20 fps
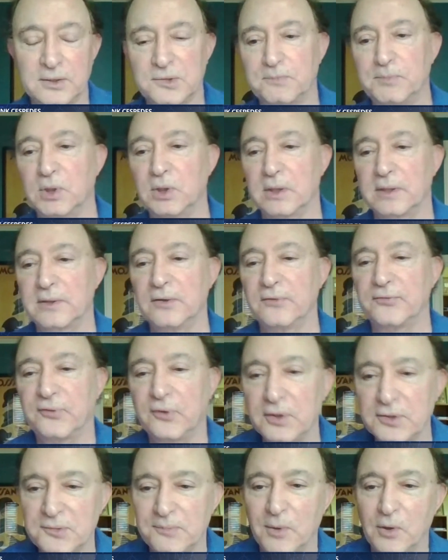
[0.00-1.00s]
this book. The
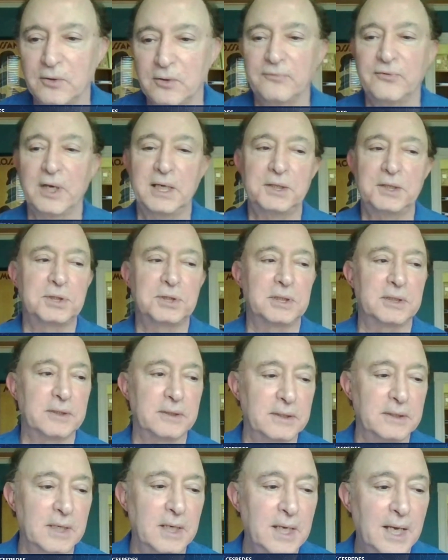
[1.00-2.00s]
first
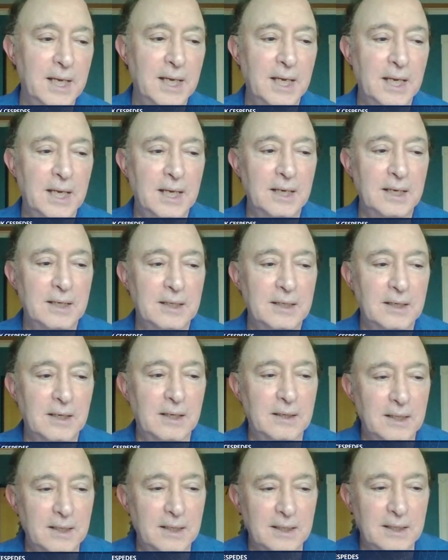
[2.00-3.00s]
motivation,
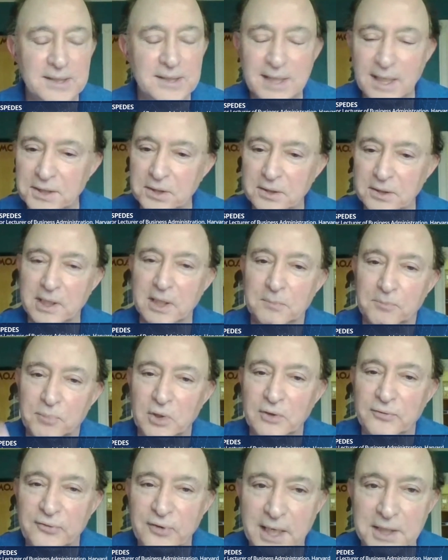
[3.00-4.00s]
essentially a
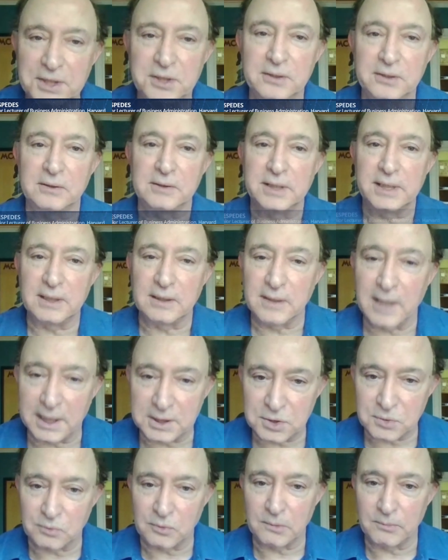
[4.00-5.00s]
professional
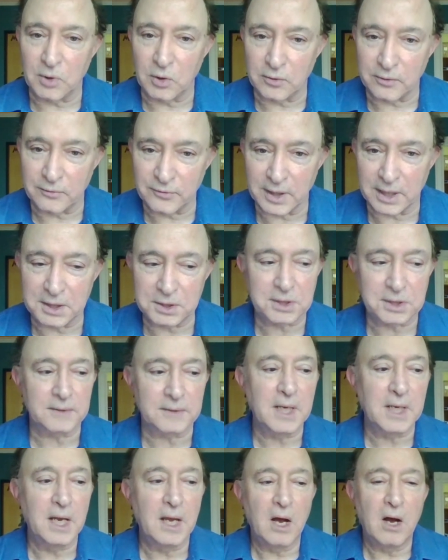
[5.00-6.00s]
intellectual
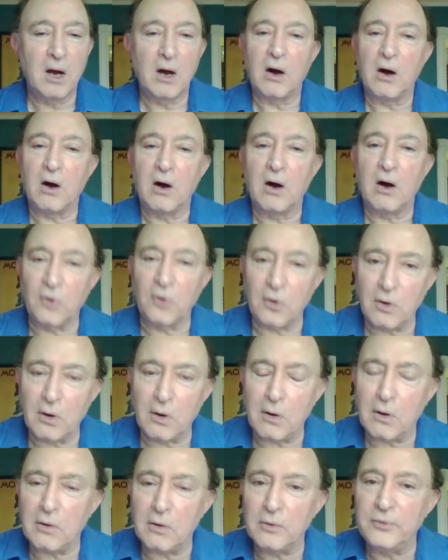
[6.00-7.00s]
motivation. Of
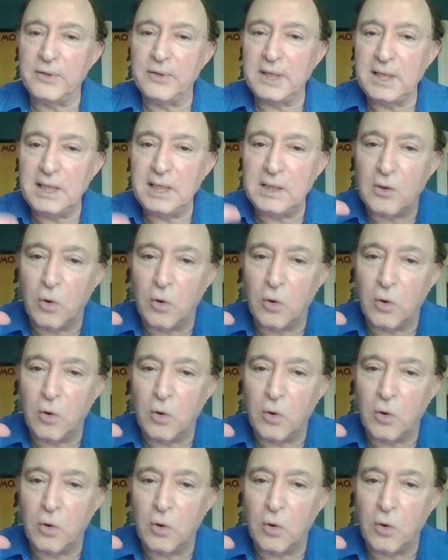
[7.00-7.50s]
all the